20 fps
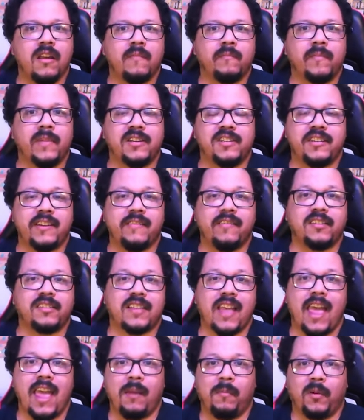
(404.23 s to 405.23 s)
but she was
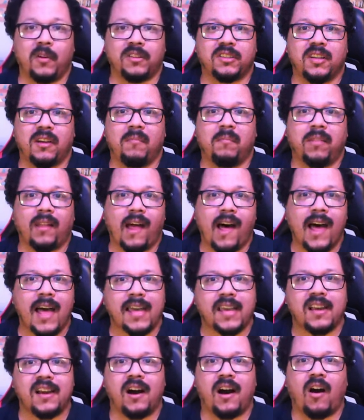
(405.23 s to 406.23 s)
able to
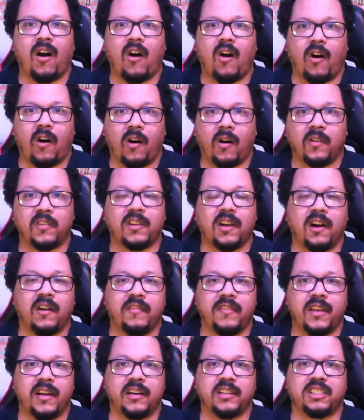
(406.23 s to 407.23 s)
block all of
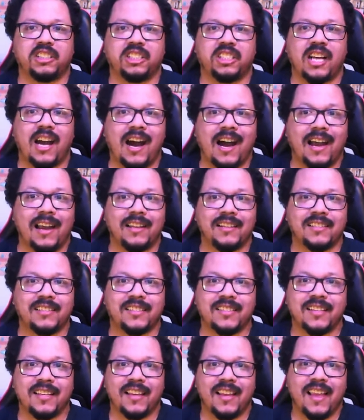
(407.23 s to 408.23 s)
their shots.